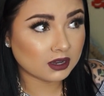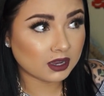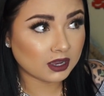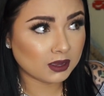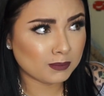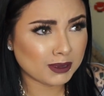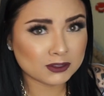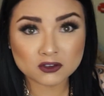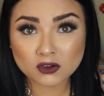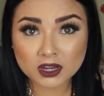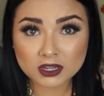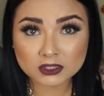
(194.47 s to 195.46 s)
I've been
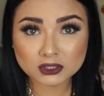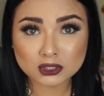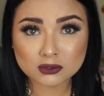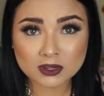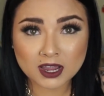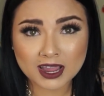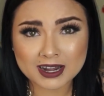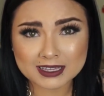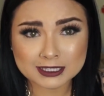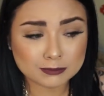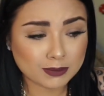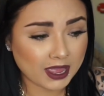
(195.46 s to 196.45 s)
trying to kind of
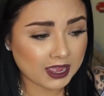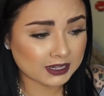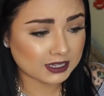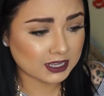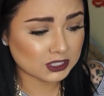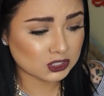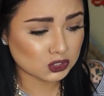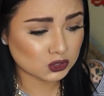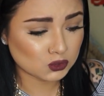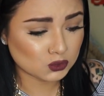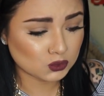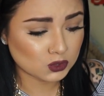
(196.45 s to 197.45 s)
expand and
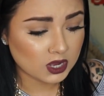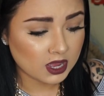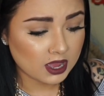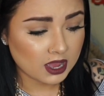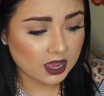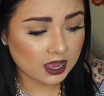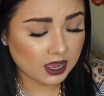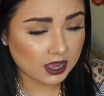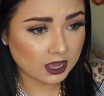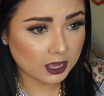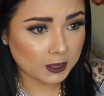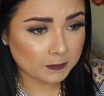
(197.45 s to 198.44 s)
do
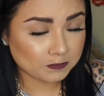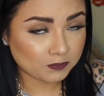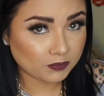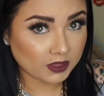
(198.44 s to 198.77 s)
um,